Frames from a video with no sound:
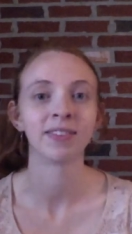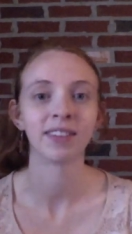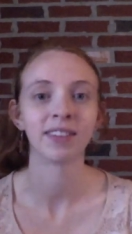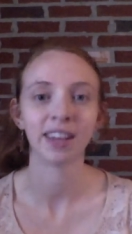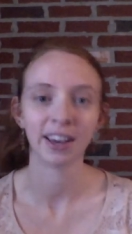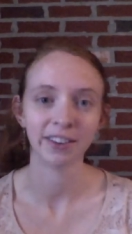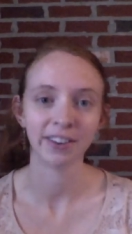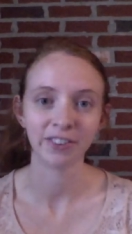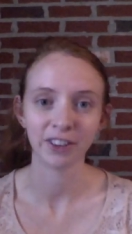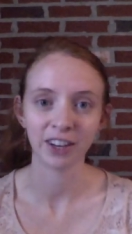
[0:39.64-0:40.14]

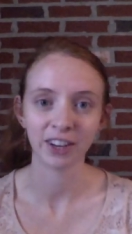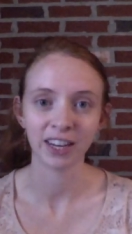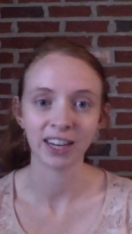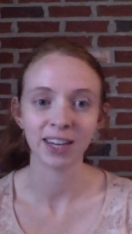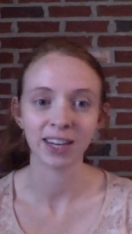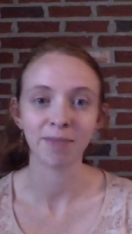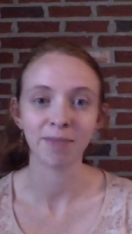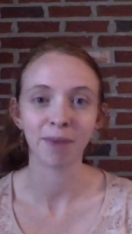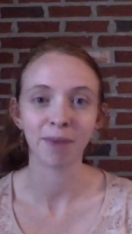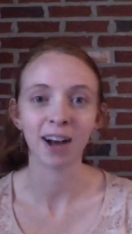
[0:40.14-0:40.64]
Every
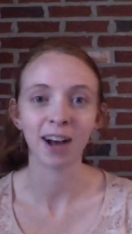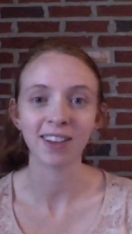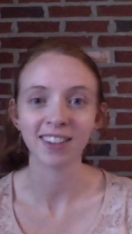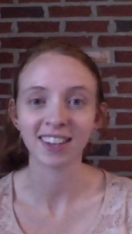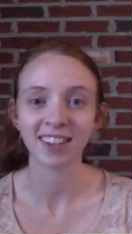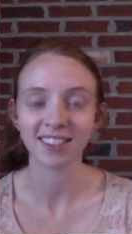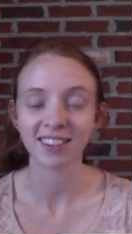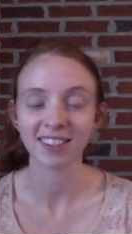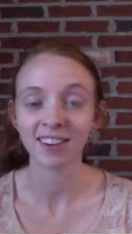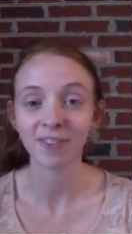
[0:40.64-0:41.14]
box
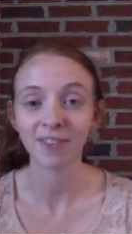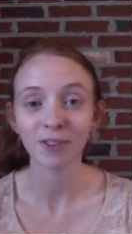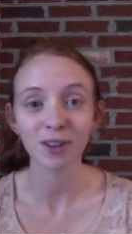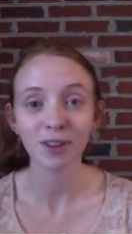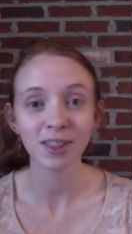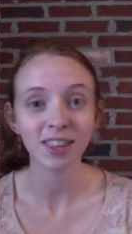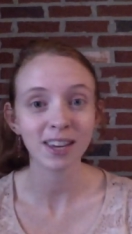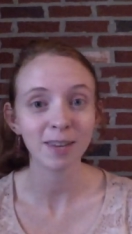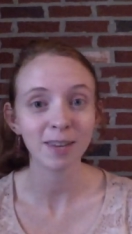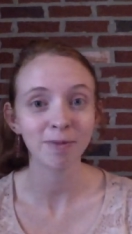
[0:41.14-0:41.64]
has a different
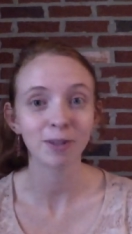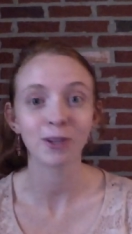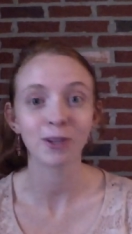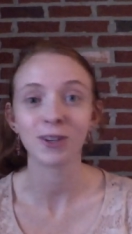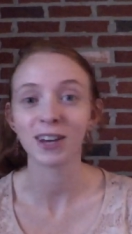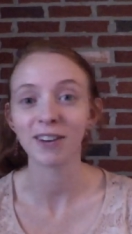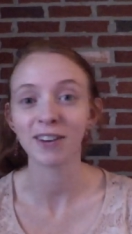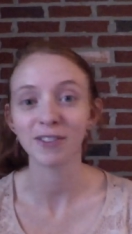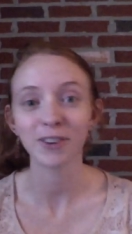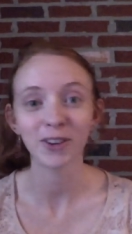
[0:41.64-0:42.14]
theme, so you
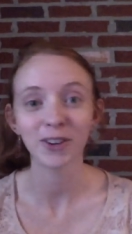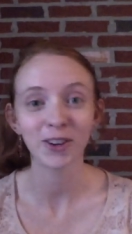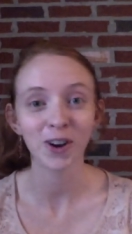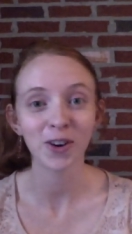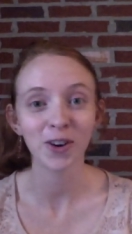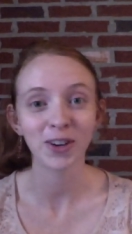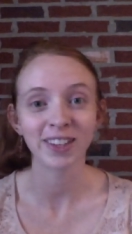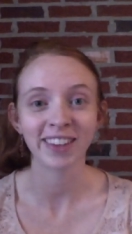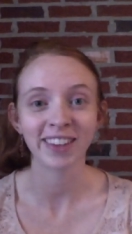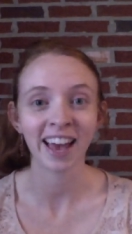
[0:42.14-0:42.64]
never know
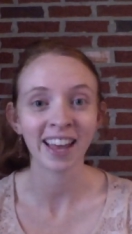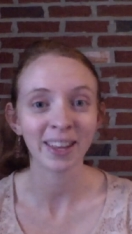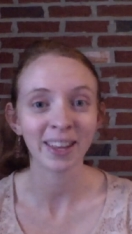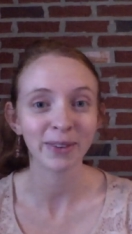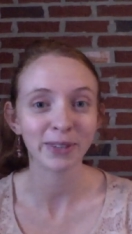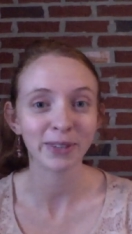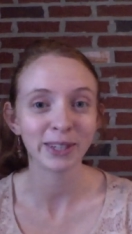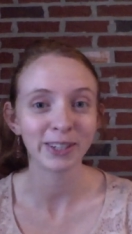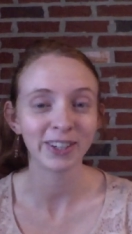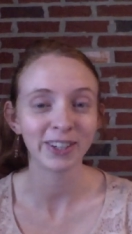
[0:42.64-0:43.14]
exactly
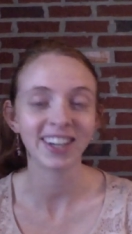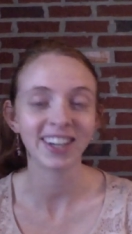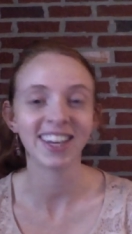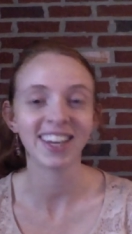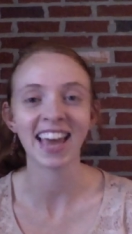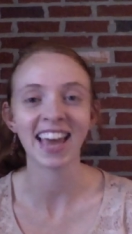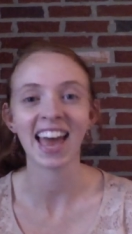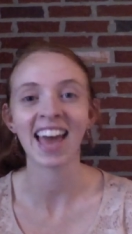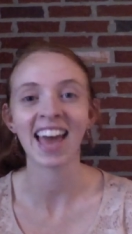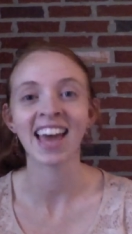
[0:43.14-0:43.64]
what you're going to
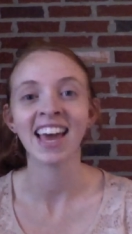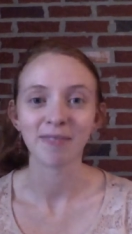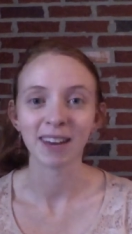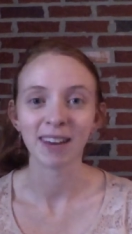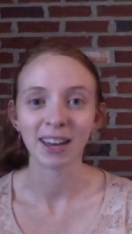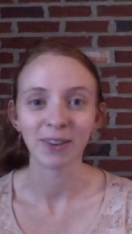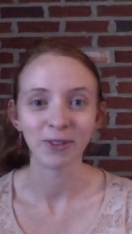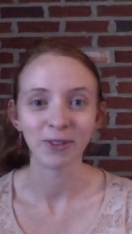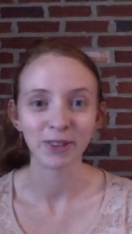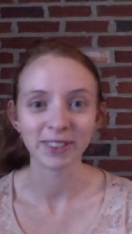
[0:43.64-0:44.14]
get,
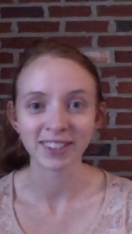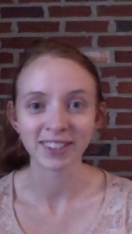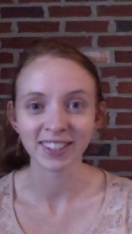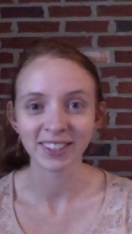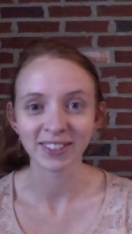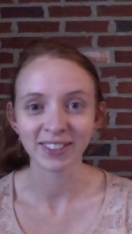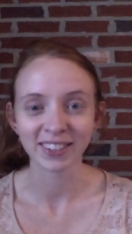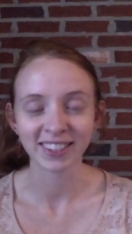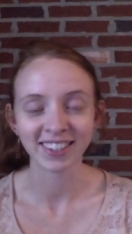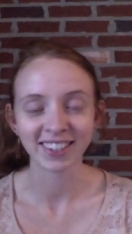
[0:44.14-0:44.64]
and we'll see
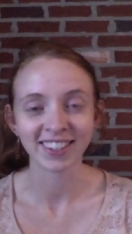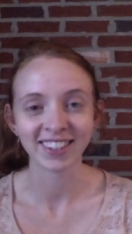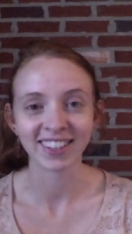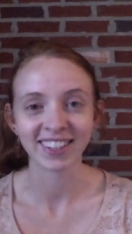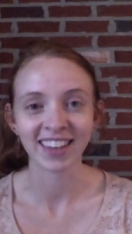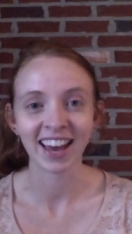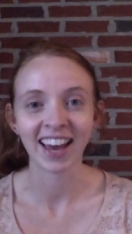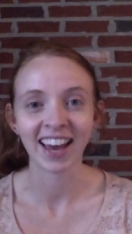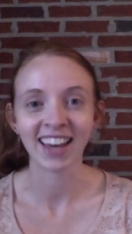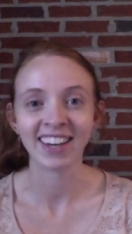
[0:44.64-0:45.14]
what's
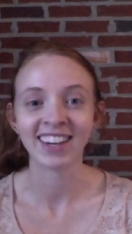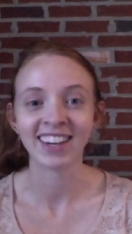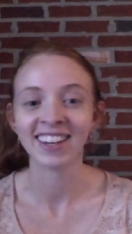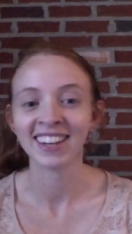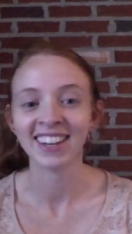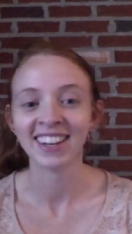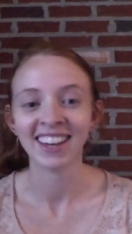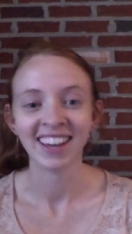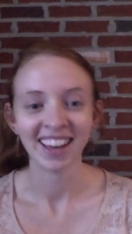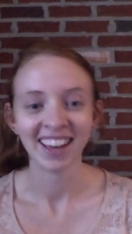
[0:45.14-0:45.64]
inside
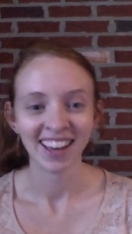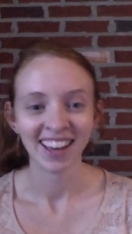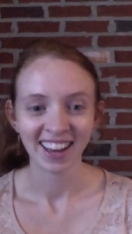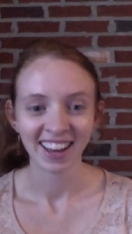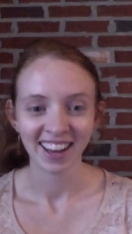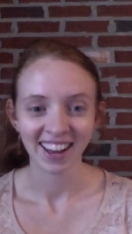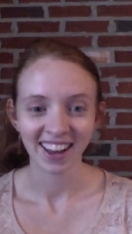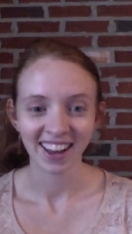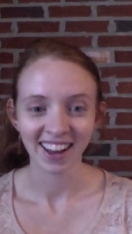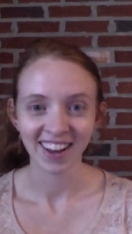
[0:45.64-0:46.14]

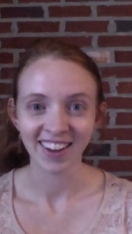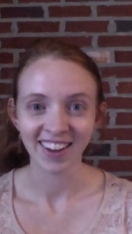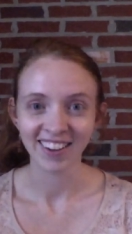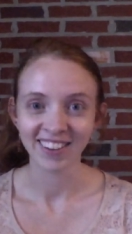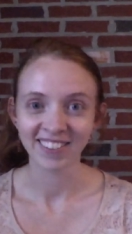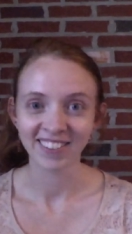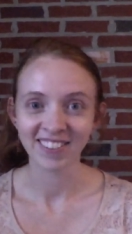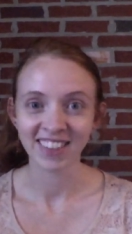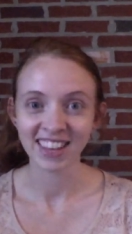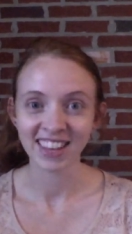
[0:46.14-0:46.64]

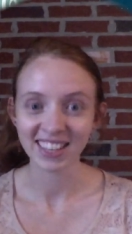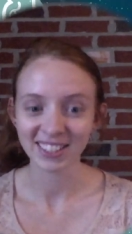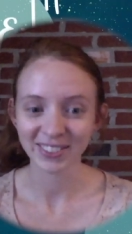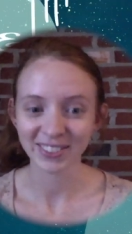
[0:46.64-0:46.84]
of this